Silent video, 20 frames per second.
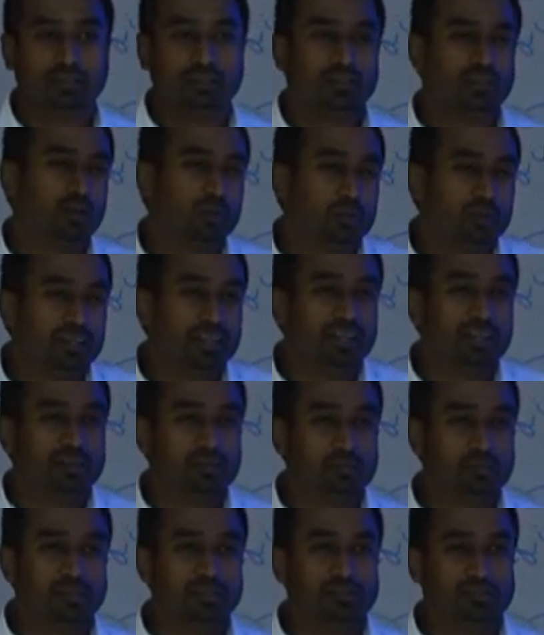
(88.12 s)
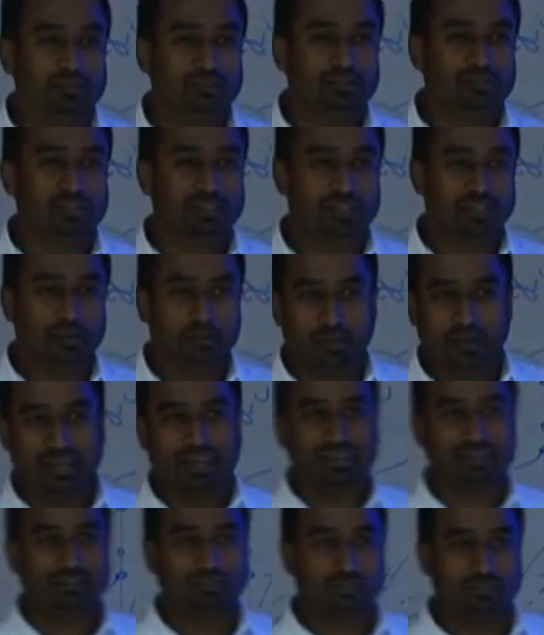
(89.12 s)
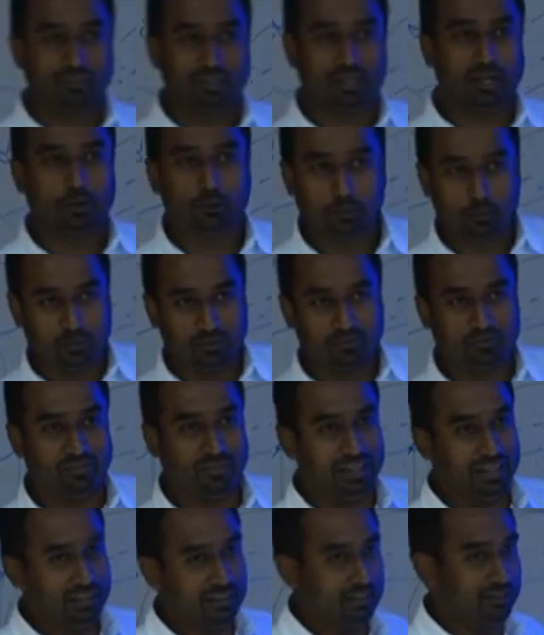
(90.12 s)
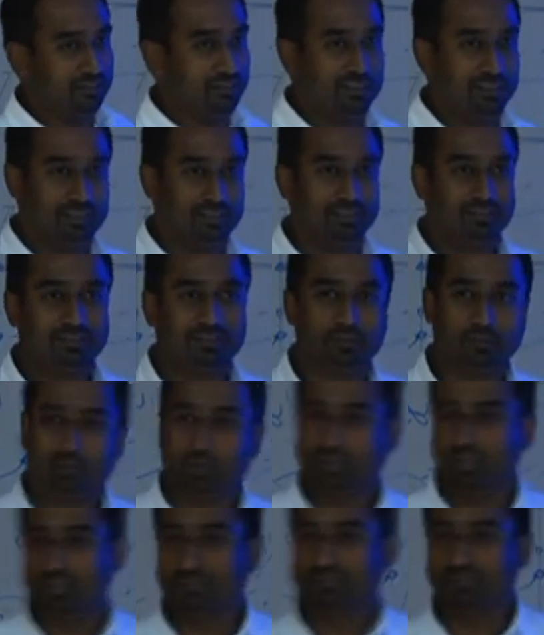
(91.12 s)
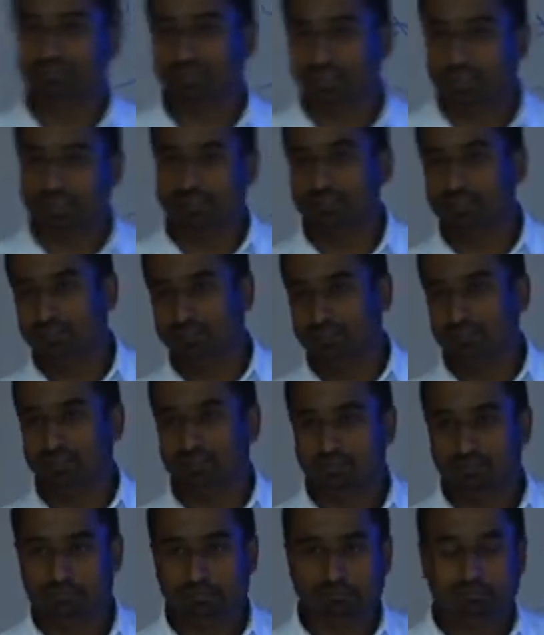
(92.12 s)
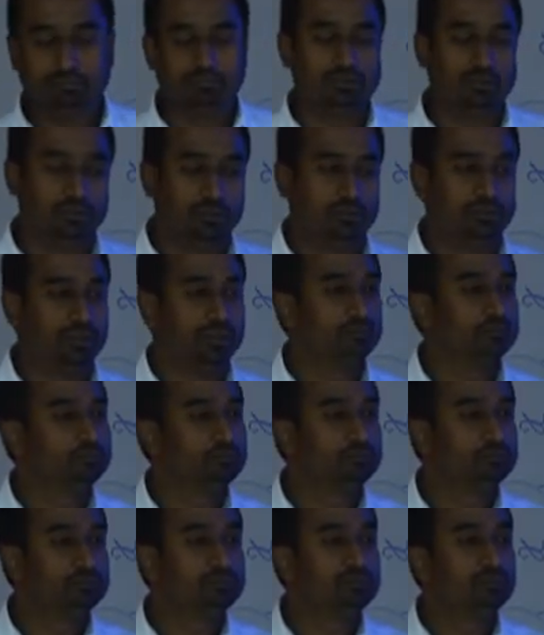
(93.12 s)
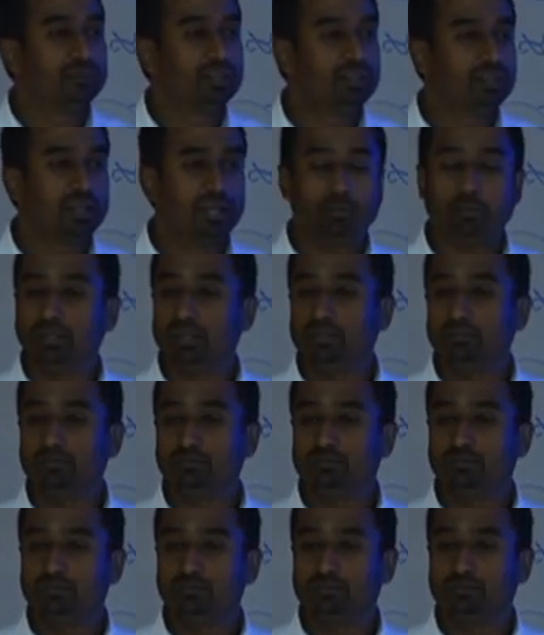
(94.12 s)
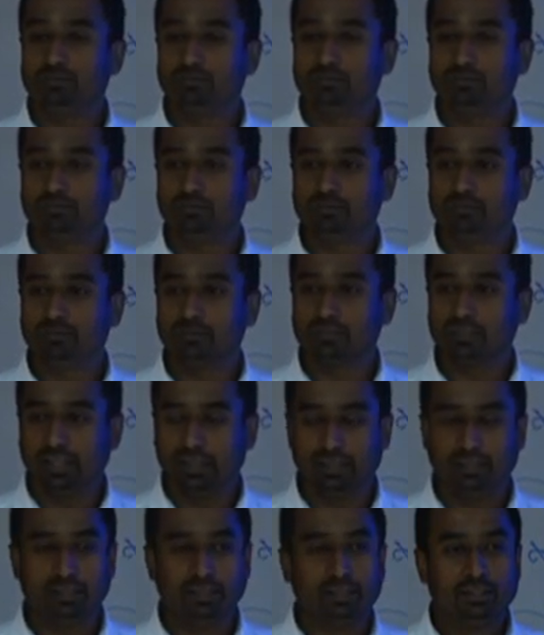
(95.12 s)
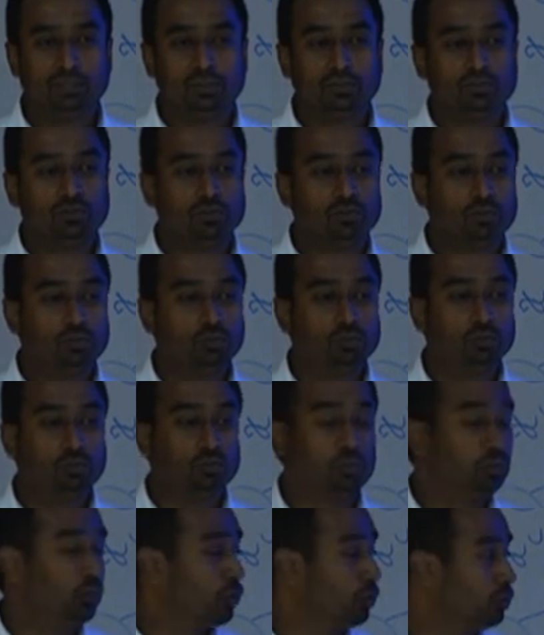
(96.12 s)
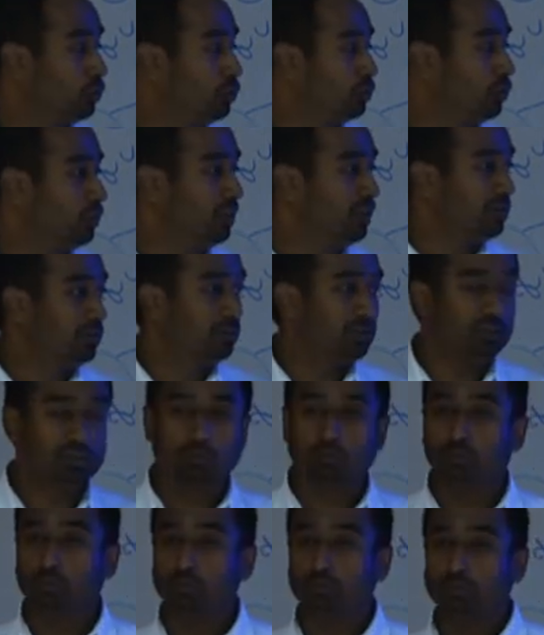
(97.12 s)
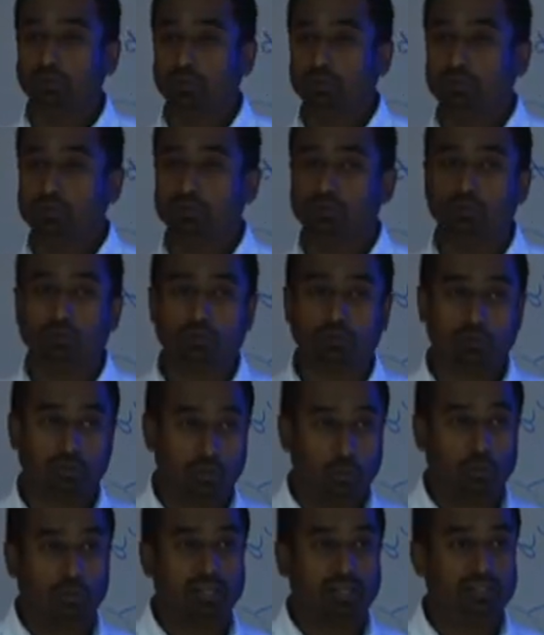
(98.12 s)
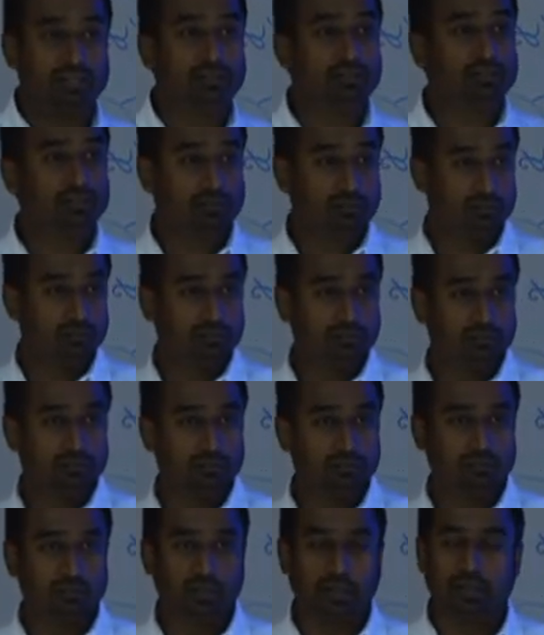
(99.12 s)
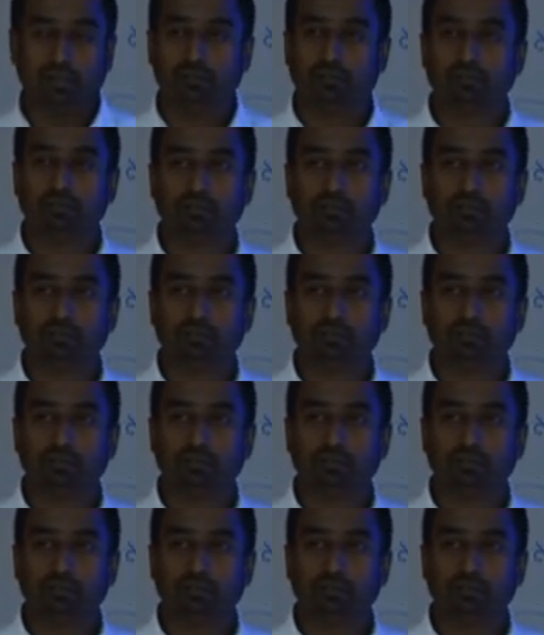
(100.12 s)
Complicated means you need an abacus or an output file, and then somebody has to read it and all of that. Happy enough? Okay. So tomorrow we will move into chlorides. Okay.